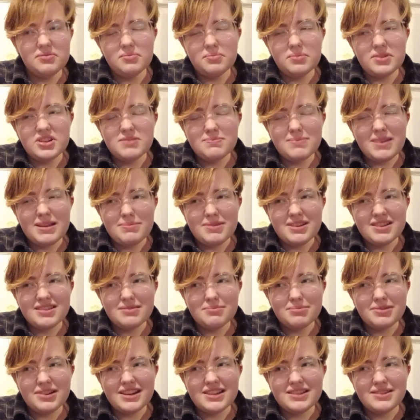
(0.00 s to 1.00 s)
which may be a
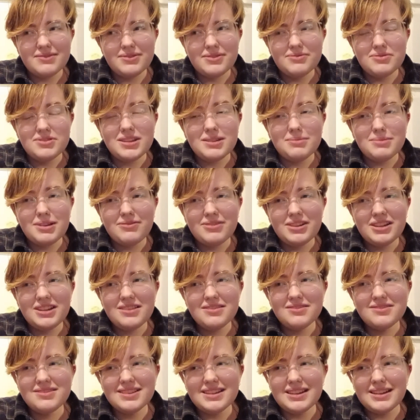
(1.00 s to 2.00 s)
surprise if you've seen my
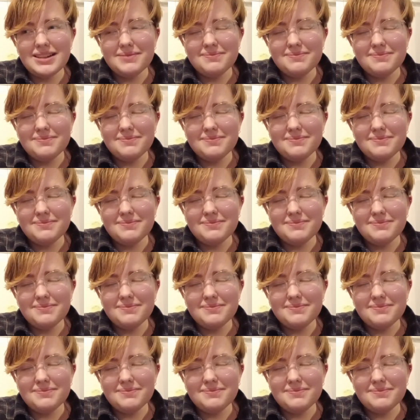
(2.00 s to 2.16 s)
videos.